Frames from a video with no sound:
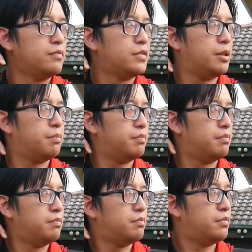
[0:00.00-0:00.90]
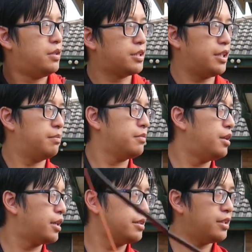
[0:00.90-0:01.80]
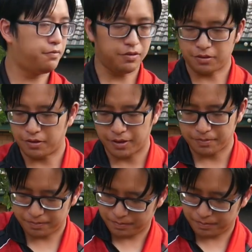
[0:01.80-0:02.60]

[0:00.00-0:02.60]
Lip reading: Yep. Okay, I can definitely do that.